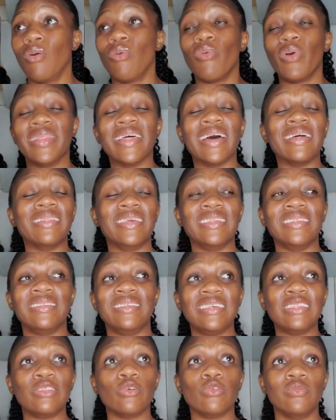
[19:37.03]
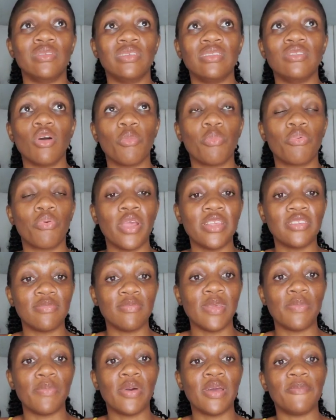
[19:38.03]
whether they did or did not praise
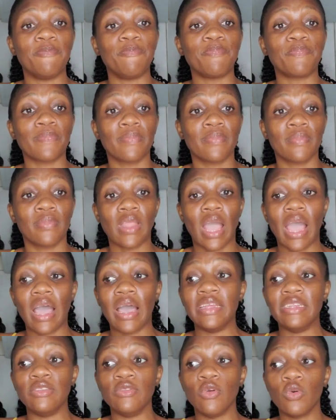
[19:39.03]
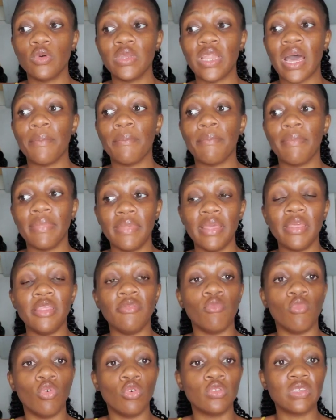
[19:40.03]
me but i know that
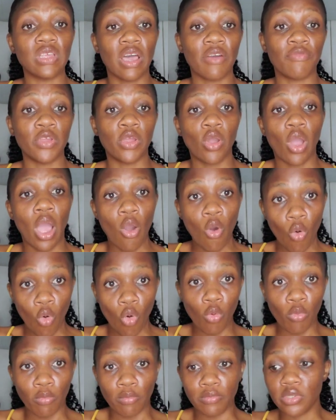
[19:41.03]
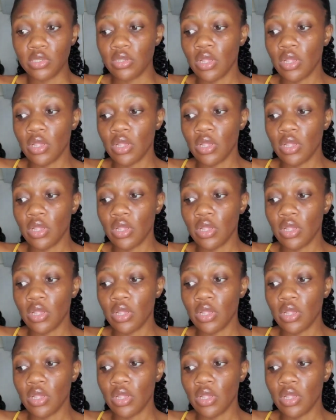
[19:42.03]
in most african homes